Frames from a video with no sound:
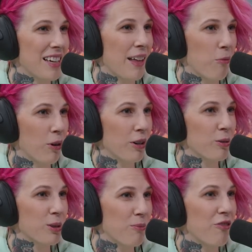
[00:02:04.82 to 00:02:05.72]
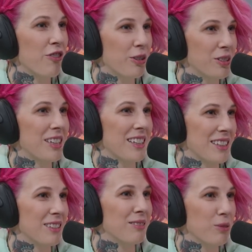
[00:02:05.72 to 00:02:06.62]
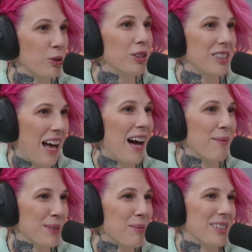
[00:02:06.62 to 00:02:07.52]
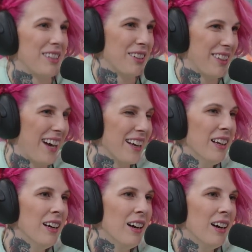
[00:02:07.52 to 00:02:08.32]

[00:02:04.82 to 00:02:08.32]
say that word, some fiddlesticks in good times, let me tell you that.